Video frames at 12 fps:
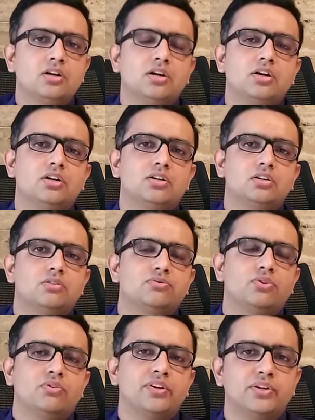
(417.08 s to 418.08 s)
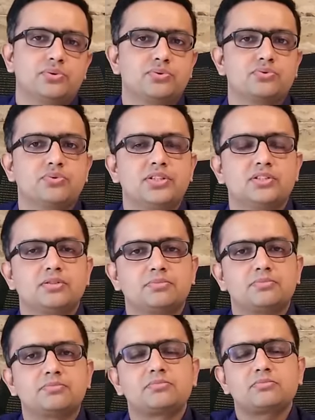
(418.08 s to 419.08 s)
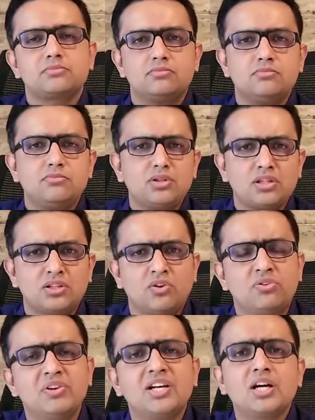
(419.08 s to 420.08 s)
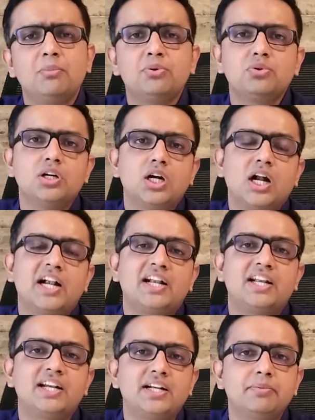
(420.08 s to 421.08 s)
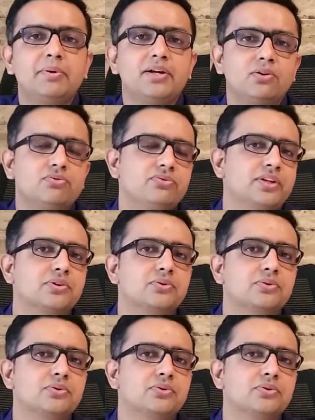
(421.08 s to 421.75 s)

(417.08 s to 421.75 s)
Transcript: for varicose veins. Now we will come to the treatment of